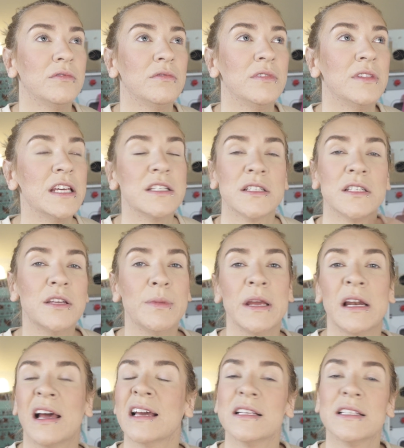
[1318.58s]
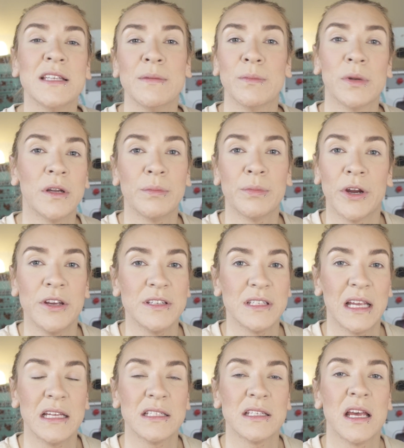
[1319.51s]
this to be like a simpler
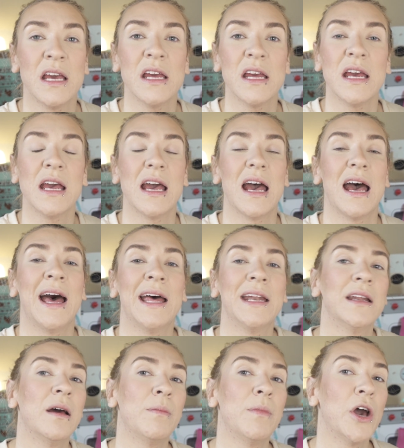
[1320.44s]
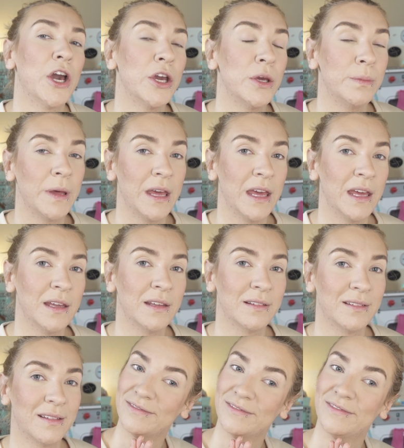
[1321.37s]
process. And I'm hoping
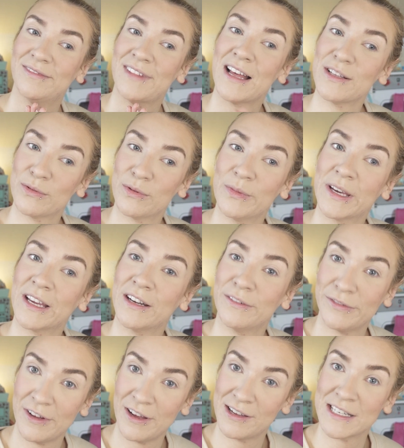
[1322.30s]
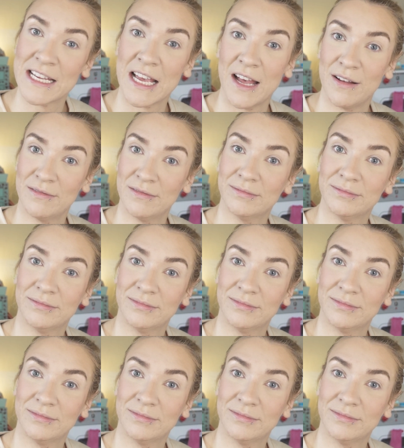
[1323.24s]
that's what we're going to find out,